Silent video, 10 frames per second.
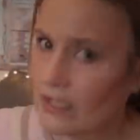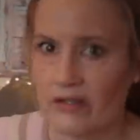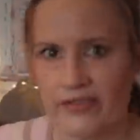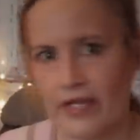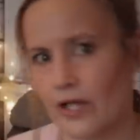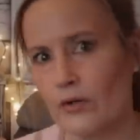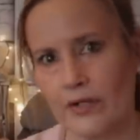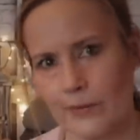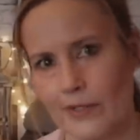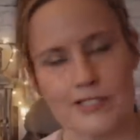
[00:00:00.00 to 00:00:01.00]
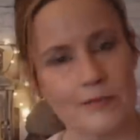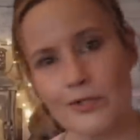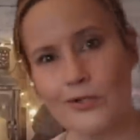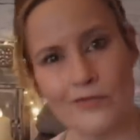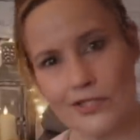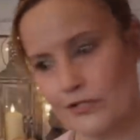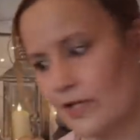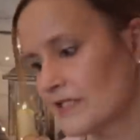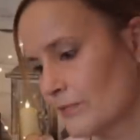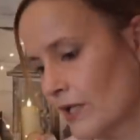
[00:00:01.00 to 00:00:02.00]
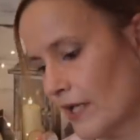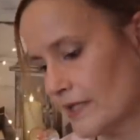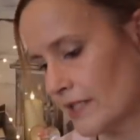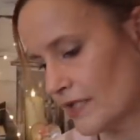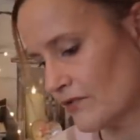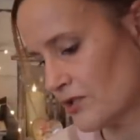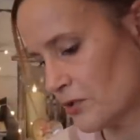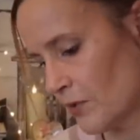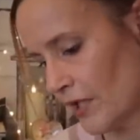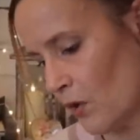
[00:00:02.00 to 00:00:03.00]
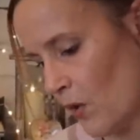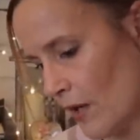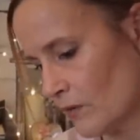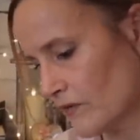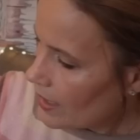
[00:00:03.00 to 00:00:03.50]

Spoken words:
Not that I go anywhere to be overly dressed, but I like to get dressed up when I go out.